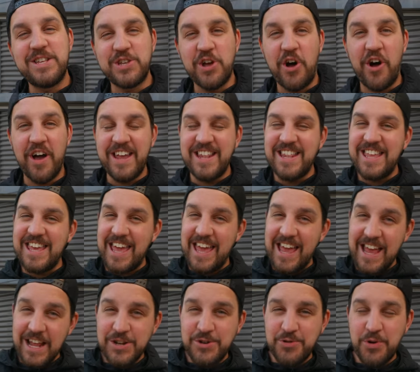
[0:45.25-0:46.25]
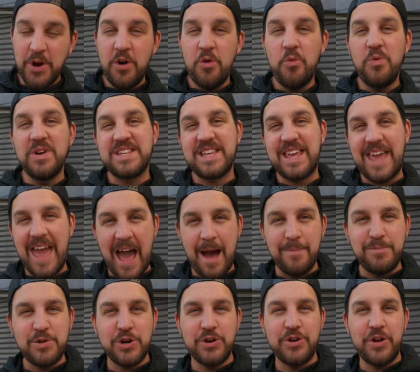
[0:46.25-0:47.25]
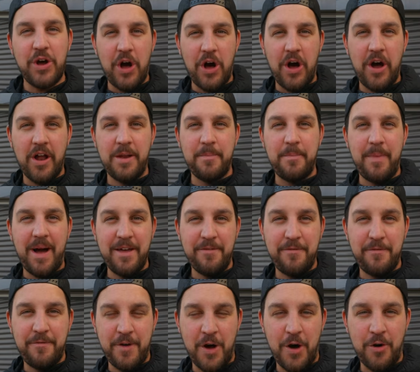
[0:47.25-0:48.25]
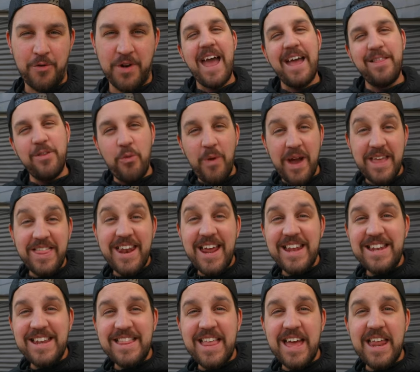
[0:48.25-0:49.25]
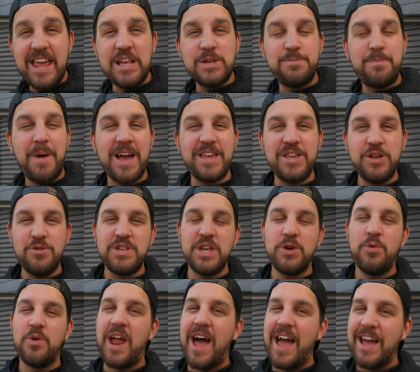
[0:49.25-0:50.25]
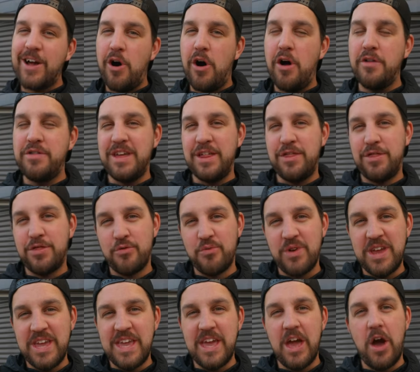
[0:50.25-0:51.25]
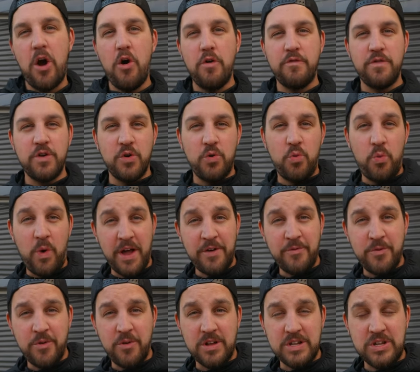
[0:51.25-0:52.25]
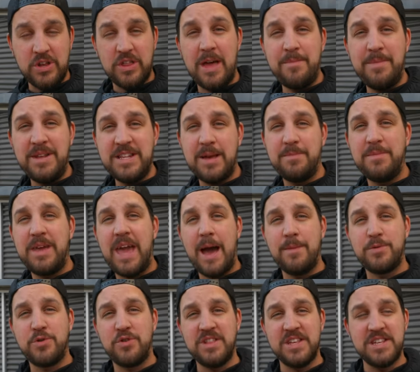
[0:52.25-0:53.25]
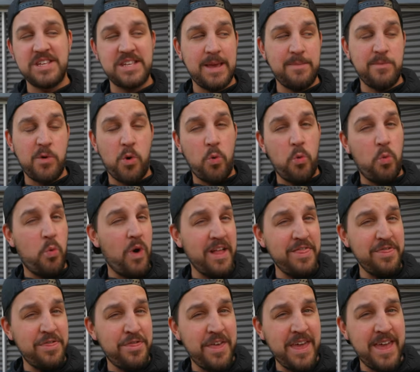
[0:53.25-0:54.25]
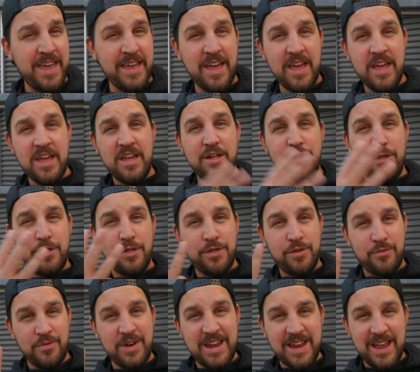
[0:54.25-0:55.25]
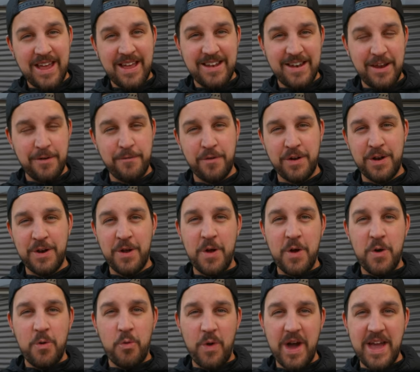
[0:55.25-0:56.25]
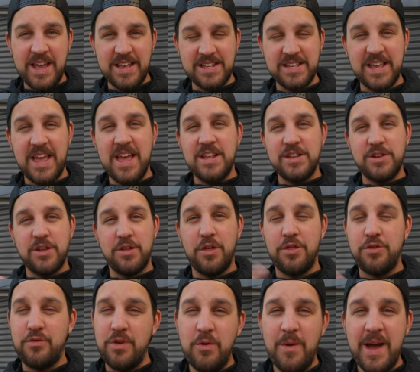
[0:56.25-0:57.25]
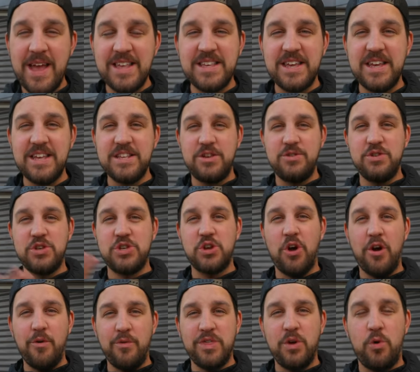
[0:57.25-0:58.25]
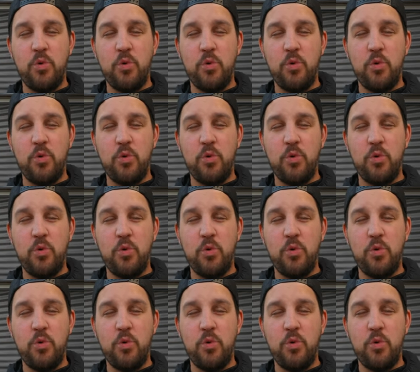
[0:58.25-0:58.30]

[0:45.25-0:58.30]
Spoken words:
saw in the intro was captured on my phone. And the way that I did that is by using what I call the 3-over-1 rule. So that means I'm capturing the same one thing three different ways. So the three ways is you start with